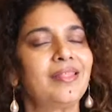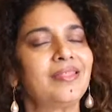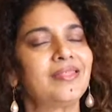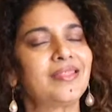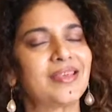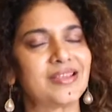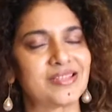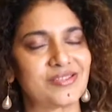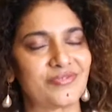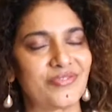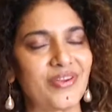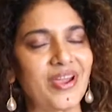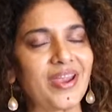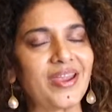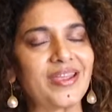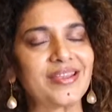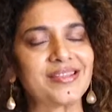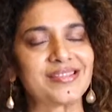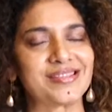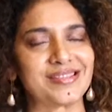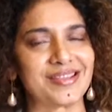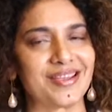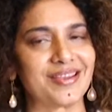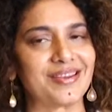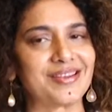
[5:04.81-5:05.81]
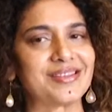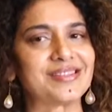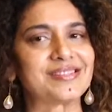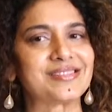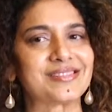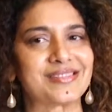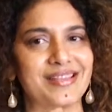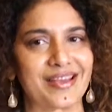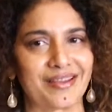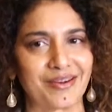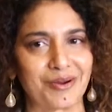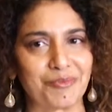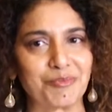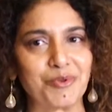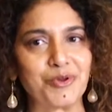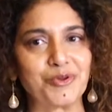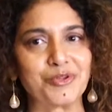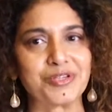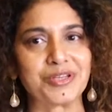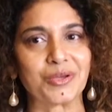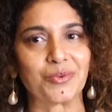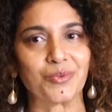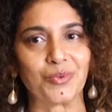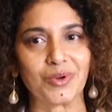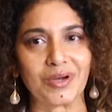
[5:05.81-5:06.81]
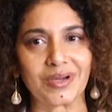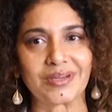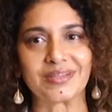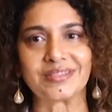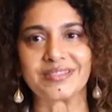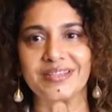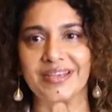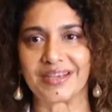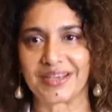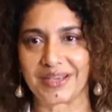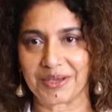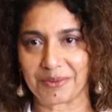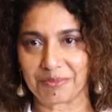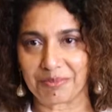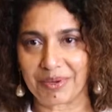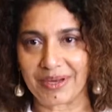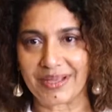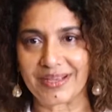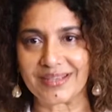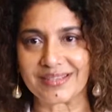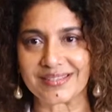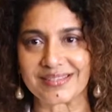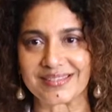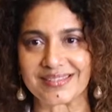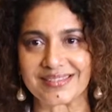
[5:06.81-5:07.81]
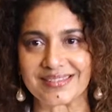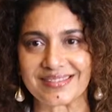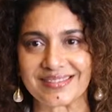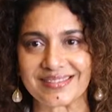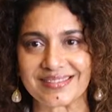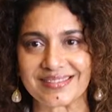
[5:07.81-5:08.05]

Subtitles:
There's very serious therapeutic work taking place.